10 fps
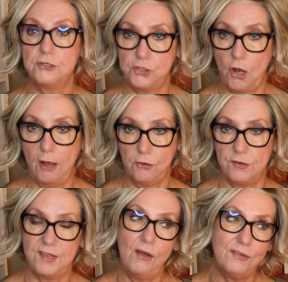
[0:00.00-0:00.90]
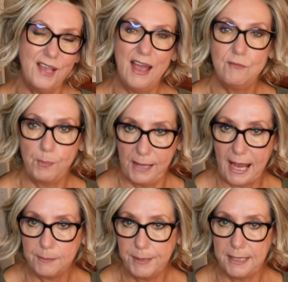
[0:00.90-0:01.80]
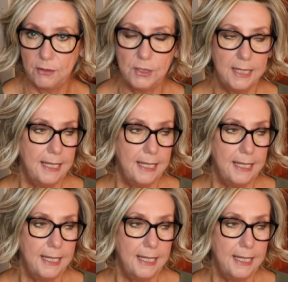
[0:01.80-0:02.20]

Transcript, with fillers: joggers. I also have a black pair.